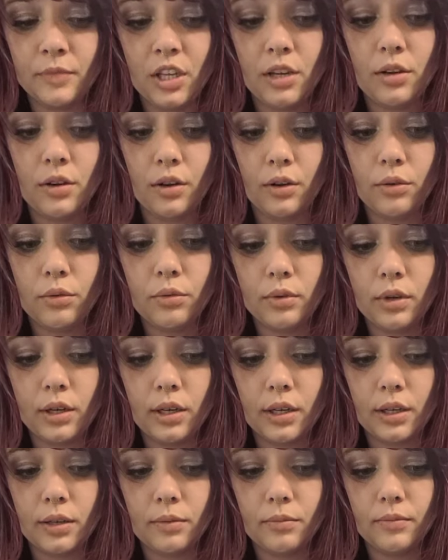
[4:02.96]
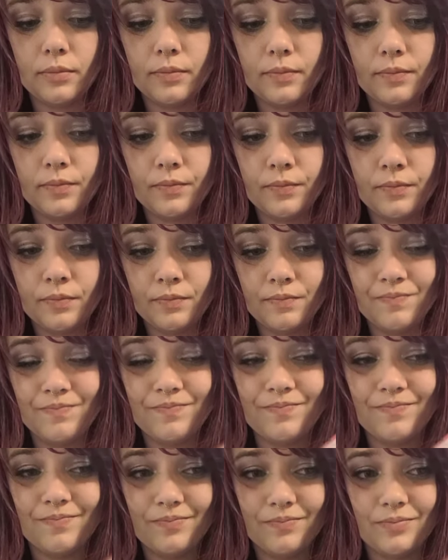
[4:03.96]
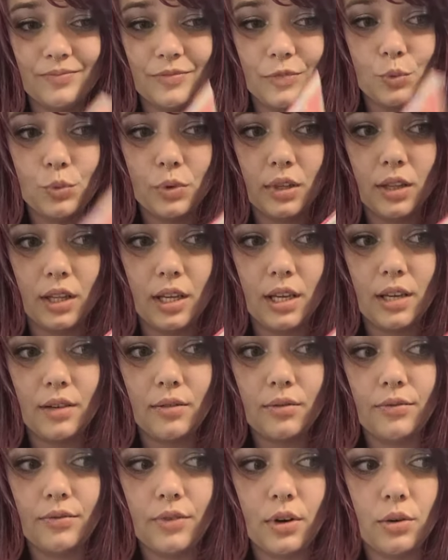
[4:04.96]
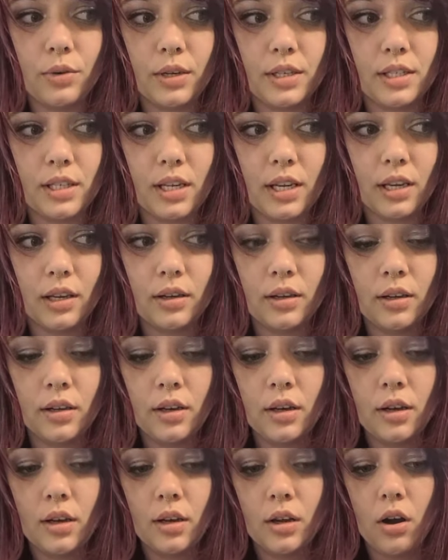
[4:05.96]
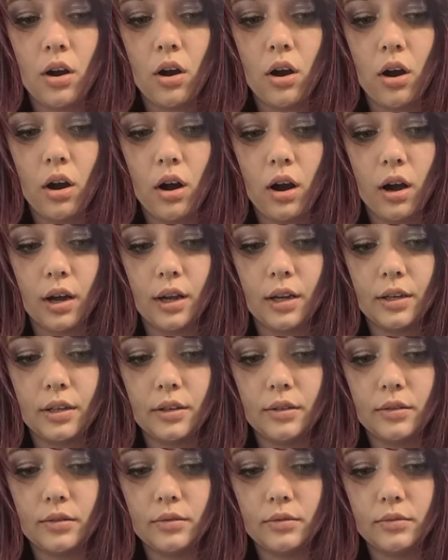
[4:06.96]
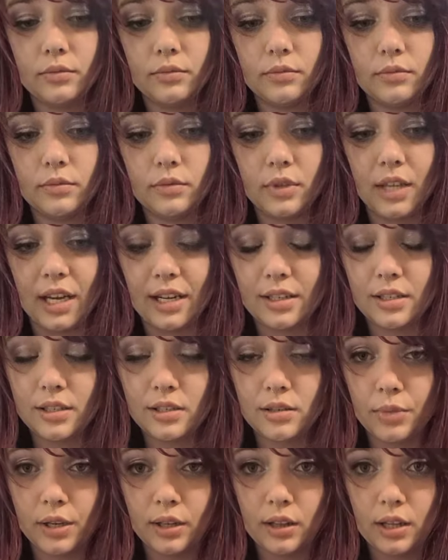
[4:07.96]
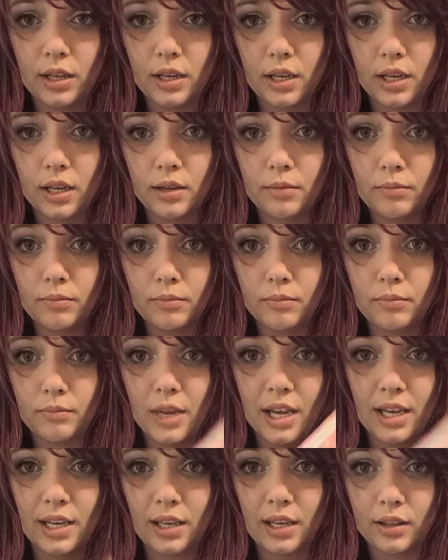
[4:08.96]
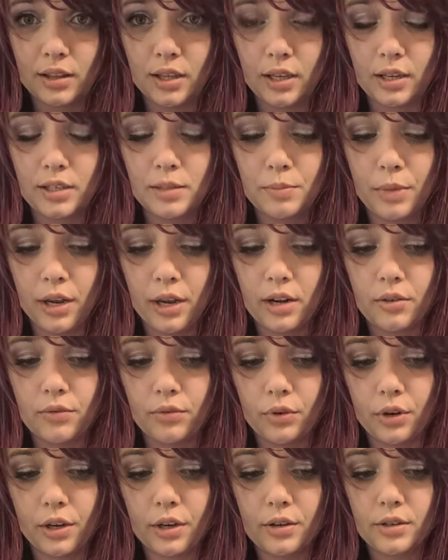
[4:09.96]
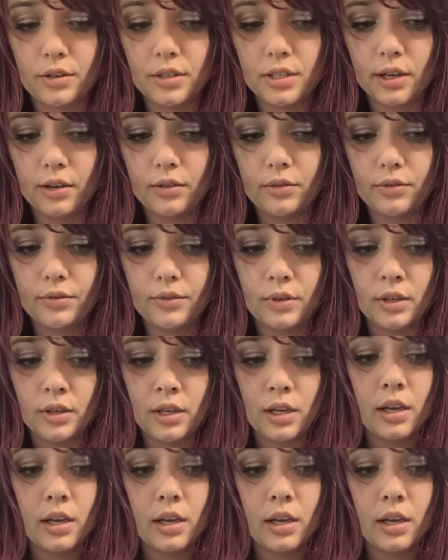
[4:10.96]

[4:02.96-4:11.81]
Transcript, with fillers: you know, um, really focusing on that stability and making things better for yourself.